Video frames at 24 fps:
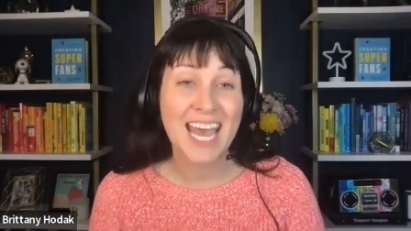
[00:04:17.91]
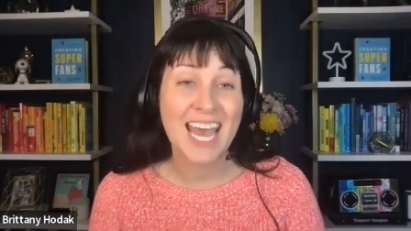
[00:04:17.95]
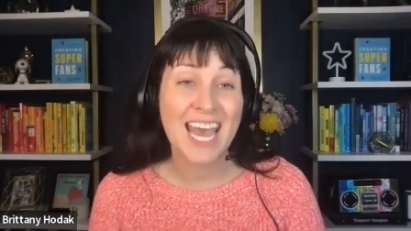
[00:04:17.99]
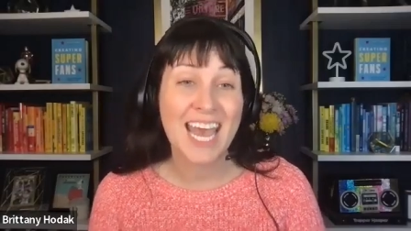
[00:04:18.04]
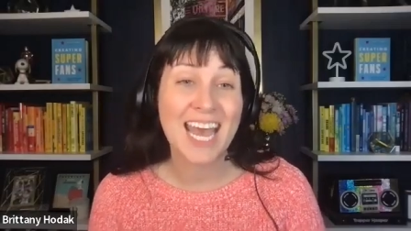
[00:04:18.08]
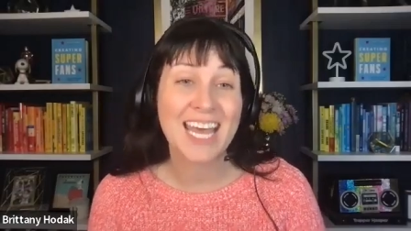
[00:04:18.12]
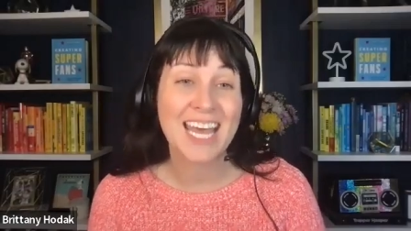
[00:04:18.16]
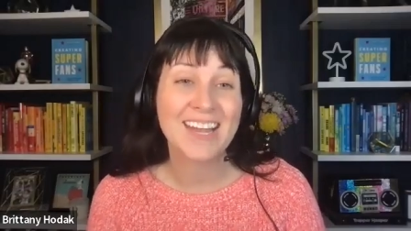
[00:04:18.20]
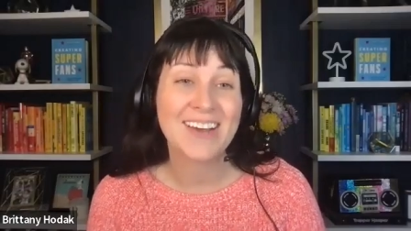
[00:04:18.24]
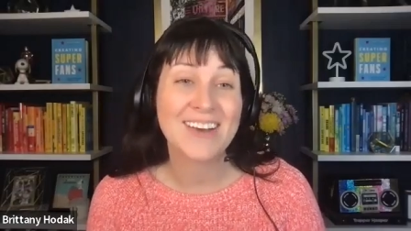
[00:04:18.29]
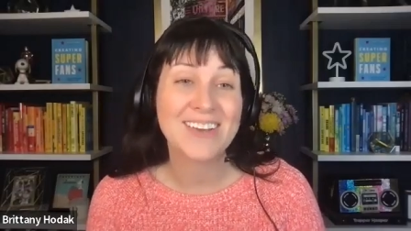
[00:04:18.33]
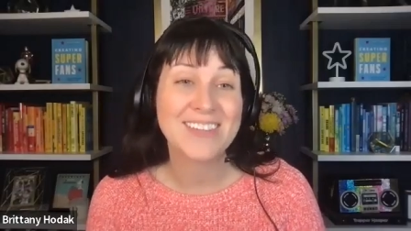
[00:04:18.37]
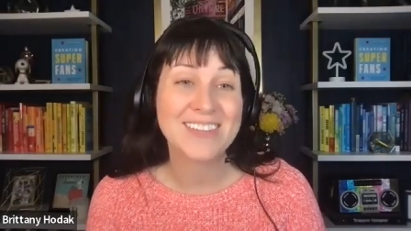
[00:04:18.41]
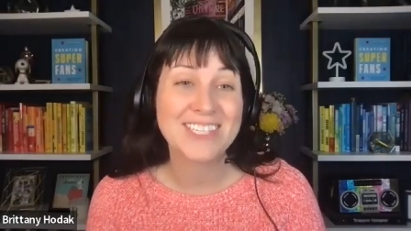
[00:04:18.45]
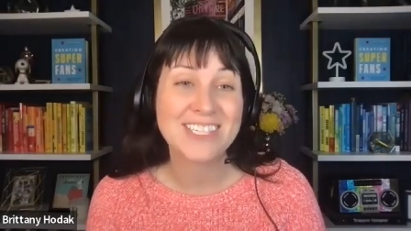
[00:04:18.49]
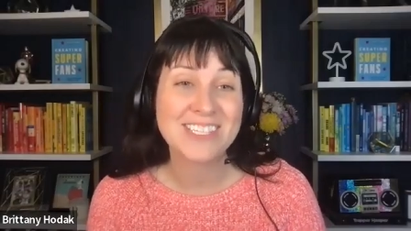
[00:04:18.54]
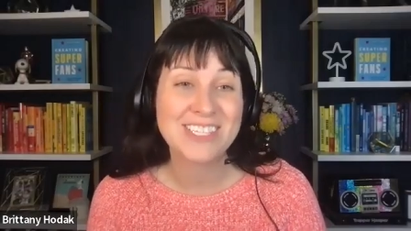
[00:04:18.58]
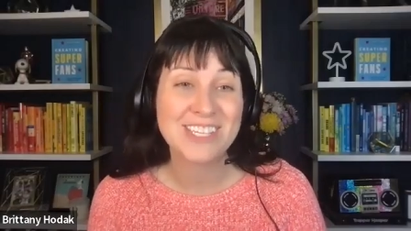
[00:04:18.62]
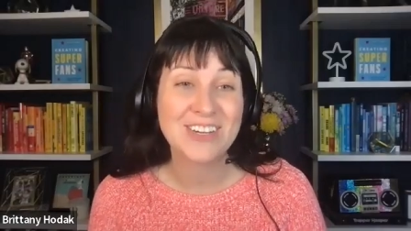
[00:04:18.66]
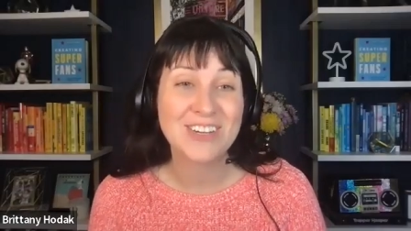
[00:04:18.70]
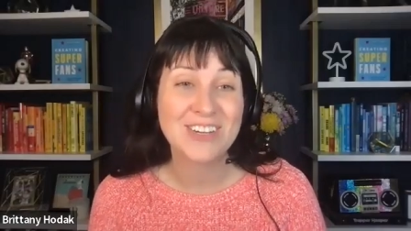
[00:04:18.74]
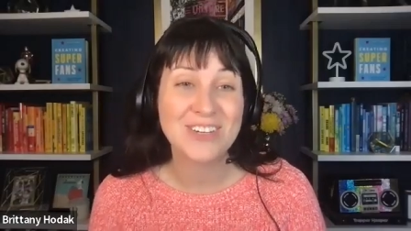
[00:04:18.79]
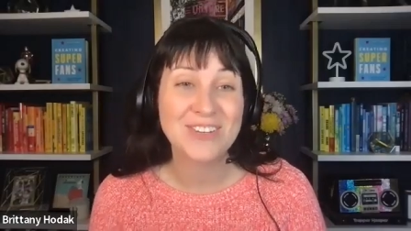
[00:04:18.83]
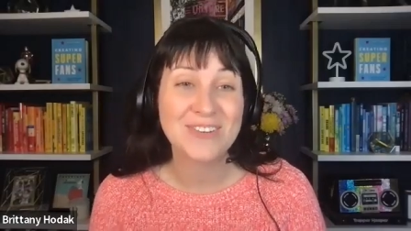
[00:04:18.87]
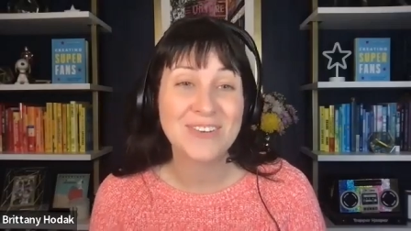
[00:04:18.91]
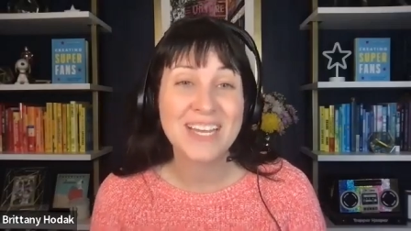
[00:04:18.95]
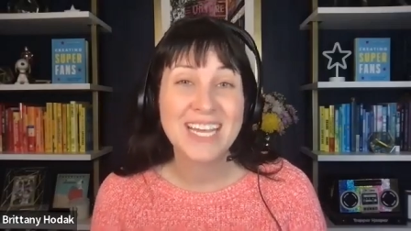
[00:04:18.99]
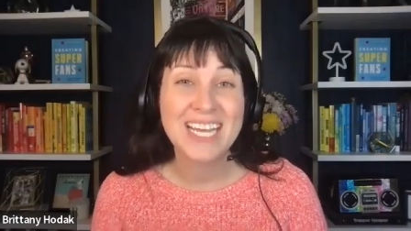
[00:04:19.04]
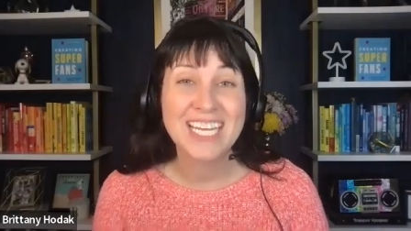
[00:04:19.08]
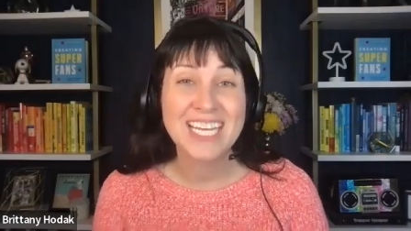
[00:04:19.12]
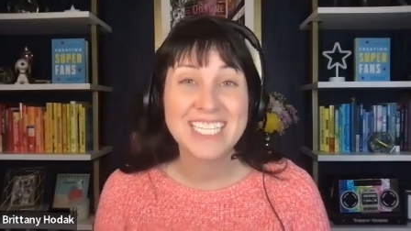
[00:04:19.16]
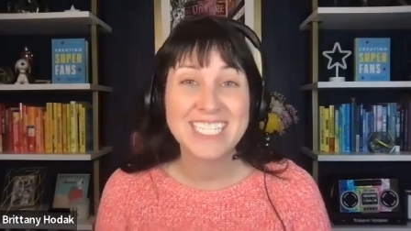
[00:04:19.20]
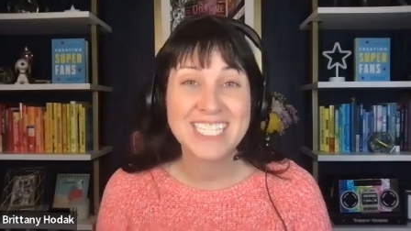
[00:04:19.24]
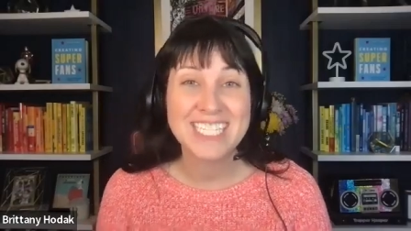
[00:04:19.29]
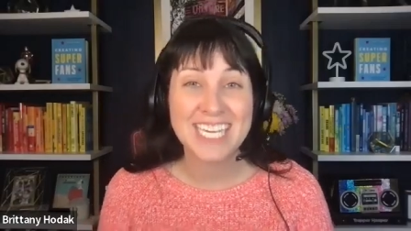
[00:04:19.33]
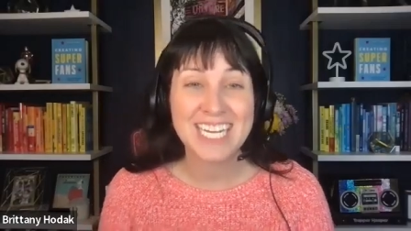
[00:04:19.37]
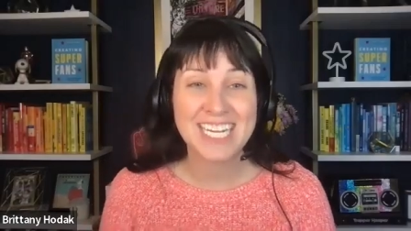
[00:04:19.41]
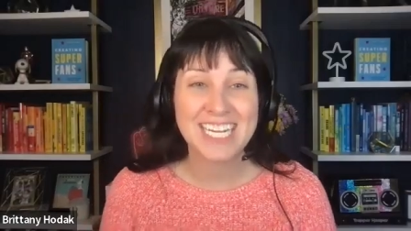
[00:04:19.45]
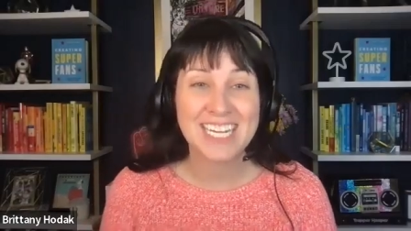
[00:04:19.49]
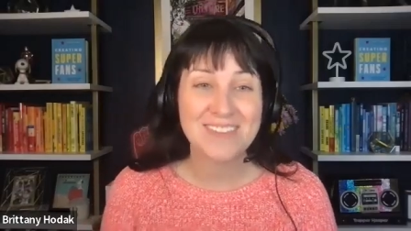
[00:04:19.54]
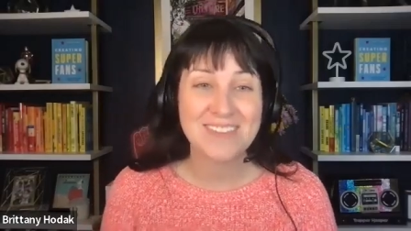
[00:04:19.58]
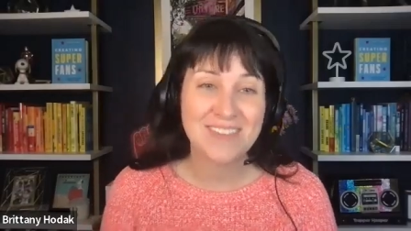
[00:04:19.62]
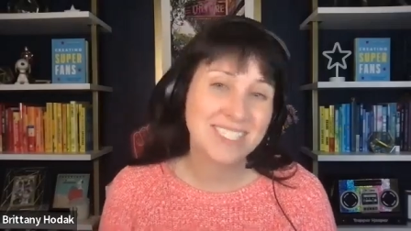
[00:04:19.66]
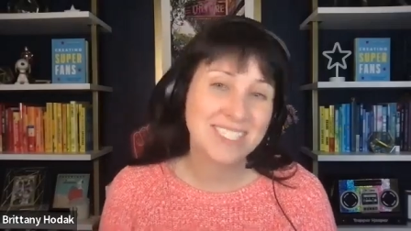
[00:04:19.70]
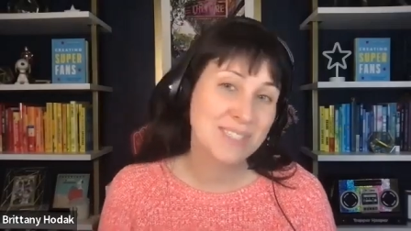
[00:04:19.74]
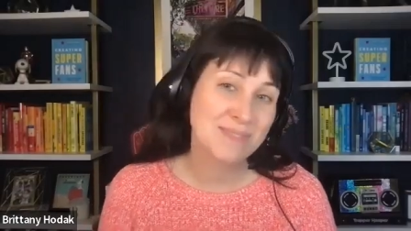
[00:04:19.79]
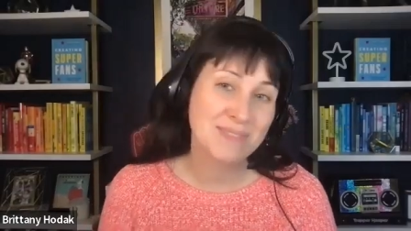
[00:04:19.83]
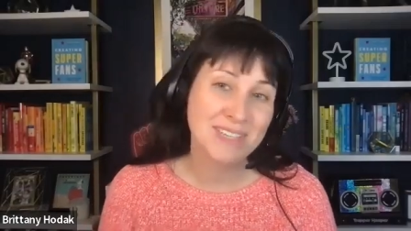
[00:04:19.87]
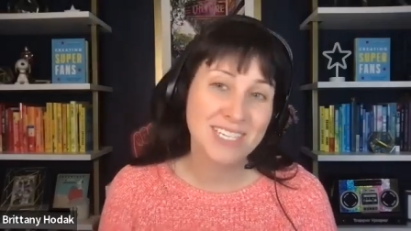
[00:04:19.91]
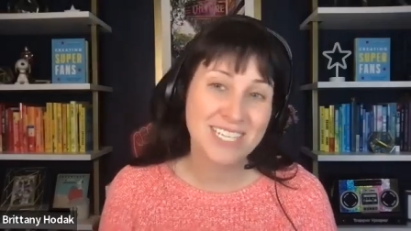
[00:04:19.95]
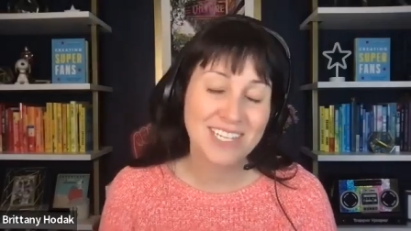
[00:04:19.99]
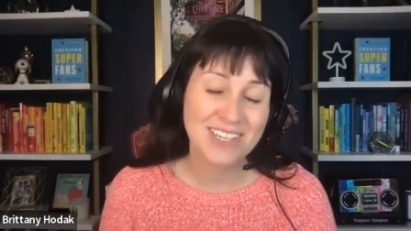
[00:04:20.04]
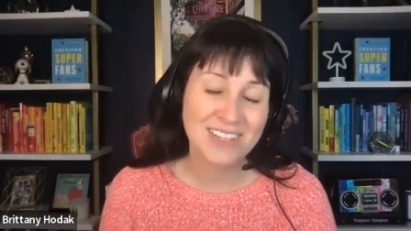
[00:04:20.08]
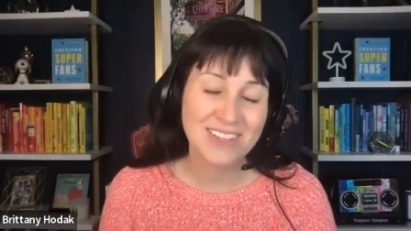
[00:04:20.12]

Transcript: and on the show did an investment,